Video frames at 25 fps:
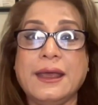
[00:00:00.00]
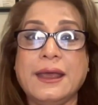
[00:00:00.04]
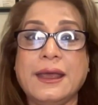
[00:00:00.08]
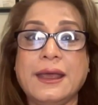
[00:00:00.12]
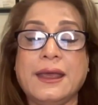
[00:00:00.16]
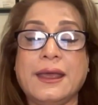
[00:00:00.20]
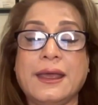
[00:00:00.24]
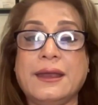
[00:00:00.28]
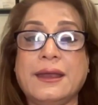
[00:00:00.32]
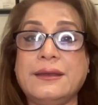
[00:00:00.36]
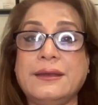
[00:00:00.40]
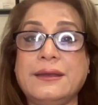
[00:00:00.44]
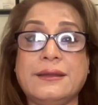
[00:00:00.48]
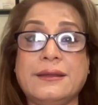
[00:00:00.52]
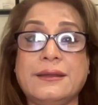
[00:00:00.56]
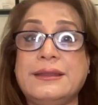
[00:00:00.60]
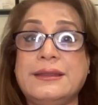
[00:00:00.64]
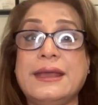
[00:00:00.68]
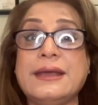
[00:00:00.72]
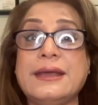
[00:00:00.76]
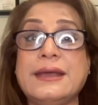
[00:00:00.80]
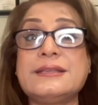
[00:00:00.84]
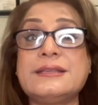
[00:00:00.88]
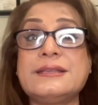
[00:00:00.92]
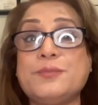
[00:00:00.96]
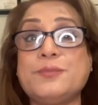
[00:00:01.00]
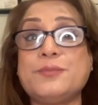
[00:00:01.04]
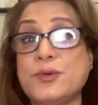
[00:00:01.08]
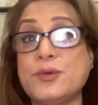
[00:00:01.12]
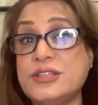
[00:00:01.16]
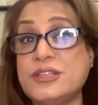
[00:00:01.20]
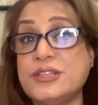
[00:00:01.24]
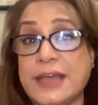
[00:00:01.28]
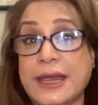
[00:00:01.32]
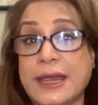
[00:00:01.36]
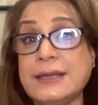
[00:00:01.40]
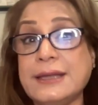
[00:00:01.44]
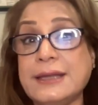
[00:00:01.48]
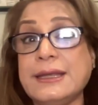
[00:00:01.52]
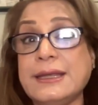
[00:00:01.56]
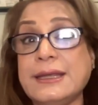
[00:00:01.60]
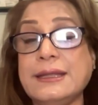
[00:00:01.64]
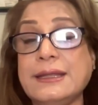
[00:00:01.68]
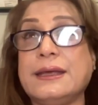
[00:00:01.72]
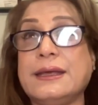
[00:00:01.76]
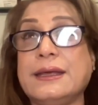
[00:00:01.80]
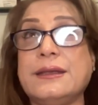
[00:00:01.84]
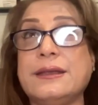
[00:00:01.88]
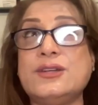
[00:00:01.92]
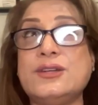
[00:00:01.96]
And they are
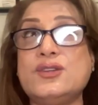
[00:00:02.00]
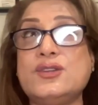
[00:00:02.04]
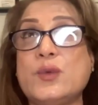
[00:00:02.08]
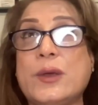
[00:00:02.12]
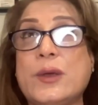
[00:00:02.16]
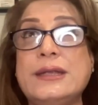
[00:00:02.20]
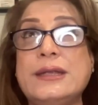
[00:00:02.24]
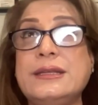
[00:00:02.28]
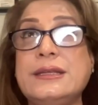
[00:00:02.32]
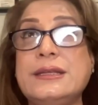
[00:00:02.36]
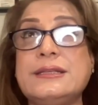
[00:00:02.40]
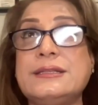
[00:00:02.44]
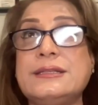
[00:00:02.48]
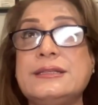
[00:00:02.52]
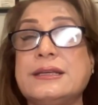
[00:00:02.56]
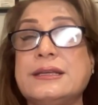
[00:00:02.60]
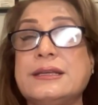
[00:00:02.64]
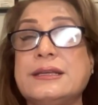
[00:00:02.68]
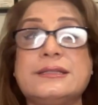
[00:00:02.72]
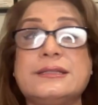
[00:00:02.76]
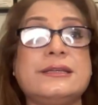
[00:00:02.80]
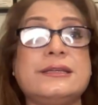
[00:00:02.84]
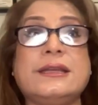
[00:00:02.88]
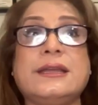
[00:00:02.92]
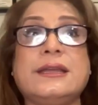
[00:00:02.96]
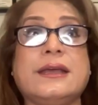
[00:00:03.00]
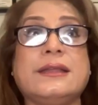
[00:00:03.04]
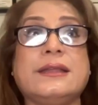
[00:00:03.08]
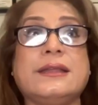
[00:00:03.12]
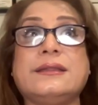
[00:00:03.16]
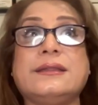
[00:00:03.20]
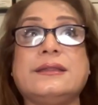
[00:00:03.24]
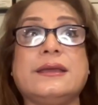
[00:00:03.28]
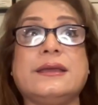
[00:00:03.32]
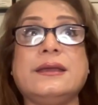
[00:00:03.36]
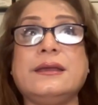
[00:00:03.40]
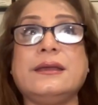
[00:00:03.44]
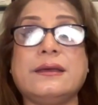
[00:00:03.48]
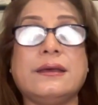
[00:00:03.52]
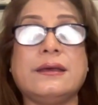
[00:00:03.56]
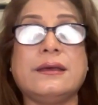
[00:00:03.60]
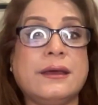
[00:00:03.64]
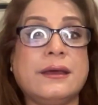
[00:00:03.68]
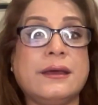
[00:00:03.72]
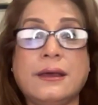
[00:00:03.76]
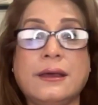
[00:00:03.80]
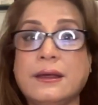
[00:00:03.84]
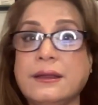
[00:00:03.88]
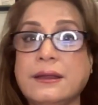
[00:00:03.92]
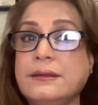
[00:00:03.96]
projecting that in 2016, I think
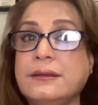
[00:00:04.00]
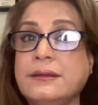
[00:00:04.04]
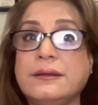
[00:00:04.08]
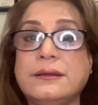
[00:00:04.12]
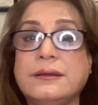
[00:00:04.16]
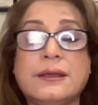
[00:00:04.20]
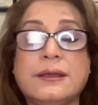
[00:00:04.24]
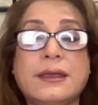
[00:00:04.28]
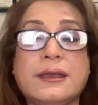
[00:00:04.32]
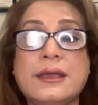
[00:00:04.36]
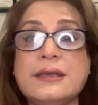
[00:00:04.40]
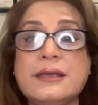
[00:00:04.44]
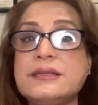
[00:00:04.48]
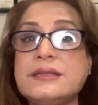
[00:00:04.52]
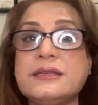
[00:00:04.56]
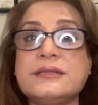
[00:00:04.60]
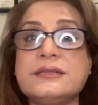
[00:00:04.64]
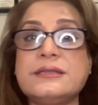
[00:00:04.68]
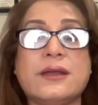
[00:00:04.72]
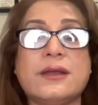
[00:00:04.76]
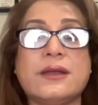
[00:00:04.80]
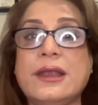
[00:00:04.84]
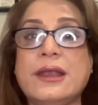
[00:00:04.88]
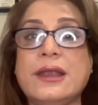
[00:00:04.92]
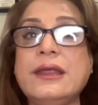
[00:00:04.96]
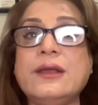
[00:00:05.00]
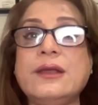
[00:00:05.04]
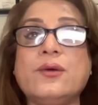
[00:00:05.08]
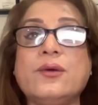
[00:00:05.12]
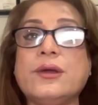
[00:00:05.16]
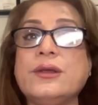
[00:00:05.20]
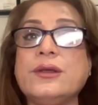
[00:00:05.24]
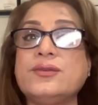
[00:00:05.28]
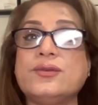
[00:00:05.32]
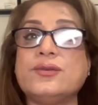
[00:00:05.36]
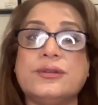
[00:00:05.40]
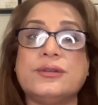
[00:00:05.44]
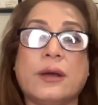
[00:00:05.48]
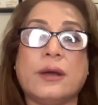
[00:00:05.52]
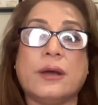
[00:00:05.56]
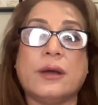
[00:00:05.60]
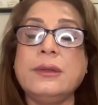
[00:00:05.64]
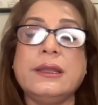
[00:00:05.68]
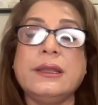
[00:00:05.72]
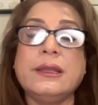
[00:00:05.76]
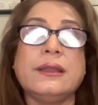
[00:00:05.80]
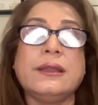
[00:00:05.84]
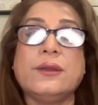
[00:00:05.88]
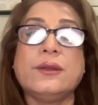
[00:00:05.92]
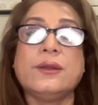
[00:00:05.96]
the cases are really going to
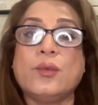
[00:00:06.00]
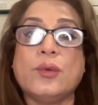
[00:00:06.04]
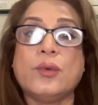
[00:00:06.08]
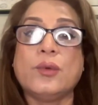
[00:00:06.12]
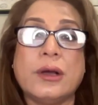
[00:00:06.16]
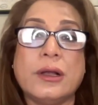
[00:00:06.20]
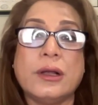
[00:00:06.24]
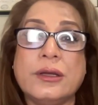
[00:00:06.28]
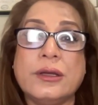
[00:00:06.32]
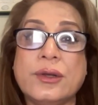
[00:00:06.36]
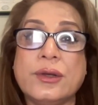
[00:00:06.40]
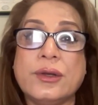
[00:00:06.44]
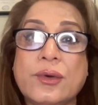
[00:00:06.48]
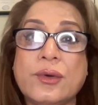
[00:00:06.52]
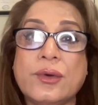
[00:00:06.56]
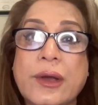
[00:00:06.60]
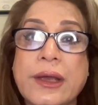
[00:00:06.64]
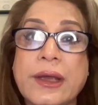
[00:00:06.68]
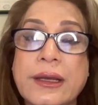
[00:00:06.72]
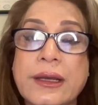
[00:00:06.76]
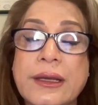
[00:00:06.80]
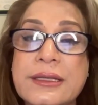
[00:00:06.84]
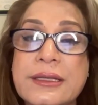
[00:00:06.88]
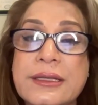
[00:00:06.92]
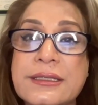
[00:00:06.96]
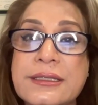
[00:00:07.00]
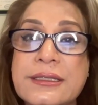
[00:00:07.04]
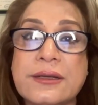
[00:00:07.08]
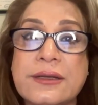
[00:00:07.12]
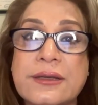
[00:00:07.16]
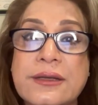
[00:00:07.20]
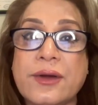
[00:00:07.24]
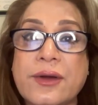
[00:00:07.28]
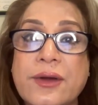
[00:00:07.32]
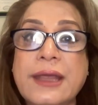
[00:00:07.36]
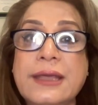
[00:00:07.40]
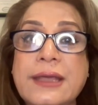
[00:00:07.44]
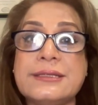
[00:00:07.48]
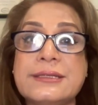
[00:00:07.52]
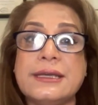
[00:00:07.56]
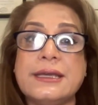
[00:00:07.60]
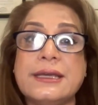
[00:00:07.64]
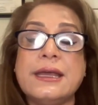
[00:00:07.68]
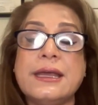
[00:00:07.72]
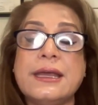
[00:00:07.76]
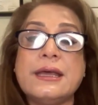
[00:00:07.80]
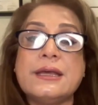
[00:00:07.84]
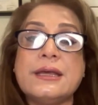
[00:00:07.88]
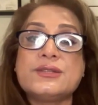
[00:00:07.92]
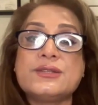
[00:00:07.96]
double in the world, and it's crazy.
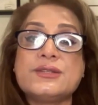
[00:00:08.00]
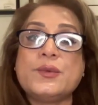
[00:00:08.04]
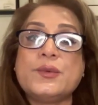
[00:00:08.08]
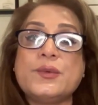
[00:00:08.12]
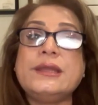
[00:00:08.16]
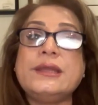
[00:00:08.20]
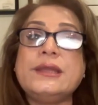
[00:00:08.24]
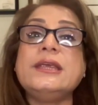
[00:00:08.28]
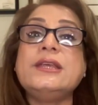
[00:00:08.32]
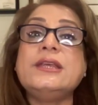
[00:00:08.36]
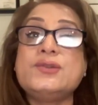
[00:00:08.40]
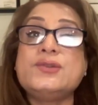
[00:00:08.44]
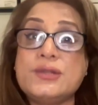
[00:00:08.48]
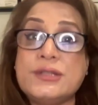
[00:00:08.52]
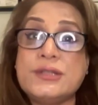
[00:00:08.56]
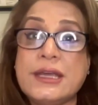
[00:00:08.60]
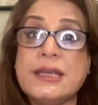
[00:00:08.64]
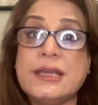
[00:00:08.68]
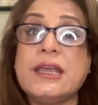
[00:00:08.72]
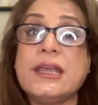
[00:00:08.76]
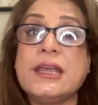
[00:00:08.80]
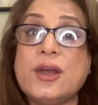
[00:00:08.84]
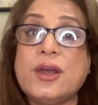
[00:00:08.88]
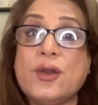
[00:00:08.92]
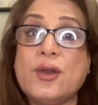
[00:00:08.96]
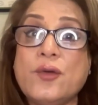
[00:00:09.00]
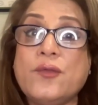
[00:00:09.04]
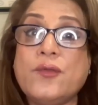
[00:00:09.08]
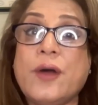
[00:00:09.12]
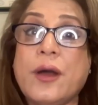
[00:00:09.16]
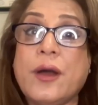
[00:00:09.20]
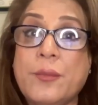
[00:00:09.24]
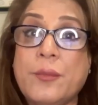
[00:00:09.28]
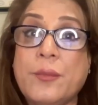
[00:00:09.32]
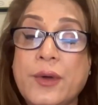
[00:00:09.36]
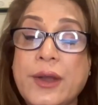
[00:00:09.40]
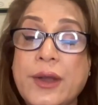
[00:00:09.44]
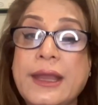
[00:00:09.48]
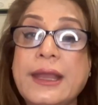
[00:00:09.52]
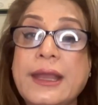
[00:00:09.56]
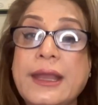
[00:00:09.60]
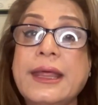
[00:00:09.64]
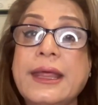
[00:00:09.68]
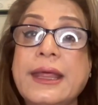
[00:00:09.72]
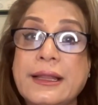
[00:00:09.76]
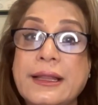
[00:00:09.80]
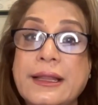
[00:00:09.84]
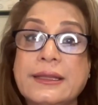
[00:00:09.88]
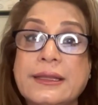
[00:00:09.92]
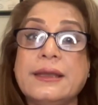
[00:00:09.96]
So we need to take care of our brain
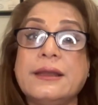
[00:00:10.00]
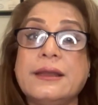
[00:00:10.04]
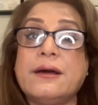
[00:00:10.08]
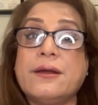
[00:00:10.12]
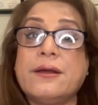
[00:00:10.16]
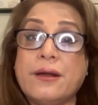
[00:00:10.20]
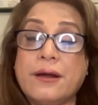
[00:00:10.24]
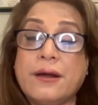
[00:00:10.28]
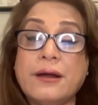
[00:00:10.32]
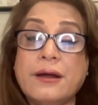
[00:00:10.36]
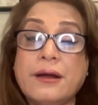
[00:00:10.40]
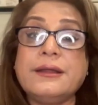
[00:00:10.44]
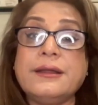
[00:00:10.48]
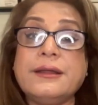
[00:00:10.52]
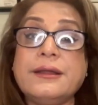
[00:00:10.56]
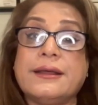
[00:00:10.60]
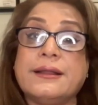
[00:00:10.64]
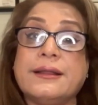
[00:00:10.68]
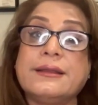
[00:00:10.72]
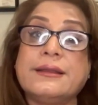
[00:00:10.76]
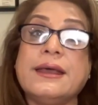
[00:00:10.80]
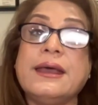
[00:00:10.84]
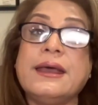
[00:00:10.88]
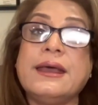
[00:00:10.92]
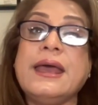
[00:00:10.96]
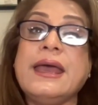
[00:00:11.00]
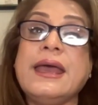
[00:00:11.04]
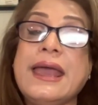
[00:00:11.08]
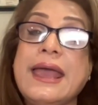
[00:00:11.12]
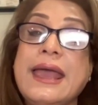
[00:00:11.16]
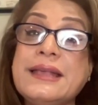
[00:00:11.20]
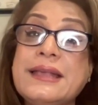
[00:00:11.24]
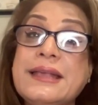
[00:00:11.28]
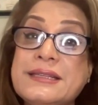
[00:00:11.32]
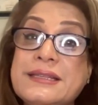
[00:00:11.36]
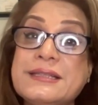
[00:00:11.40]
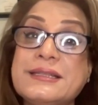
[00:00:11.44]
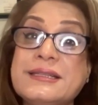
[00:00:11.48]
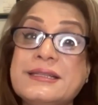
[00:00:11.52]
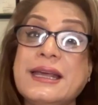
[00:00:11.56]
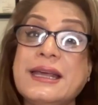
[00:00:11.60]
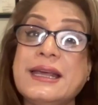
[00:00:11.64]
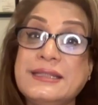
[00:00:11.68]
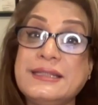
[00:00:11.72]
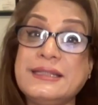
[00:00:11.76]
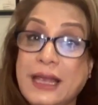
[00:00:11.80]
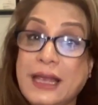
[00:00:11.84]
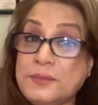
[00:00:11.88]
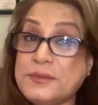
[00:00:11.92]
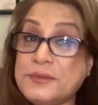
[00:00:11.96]
health and our heart health.
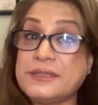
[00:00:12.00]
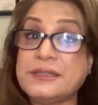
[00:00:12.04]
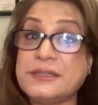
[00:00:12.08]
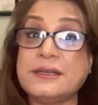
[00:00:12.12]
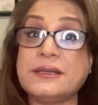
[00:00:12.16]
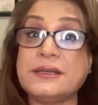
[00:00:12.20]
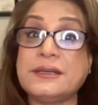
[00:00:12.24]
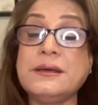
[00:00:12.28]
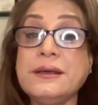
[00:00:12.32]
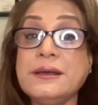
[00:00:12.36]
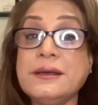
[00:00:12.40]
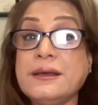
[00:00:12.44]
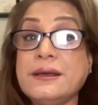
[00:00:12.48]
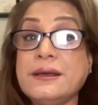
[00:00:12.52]
Exercise helps the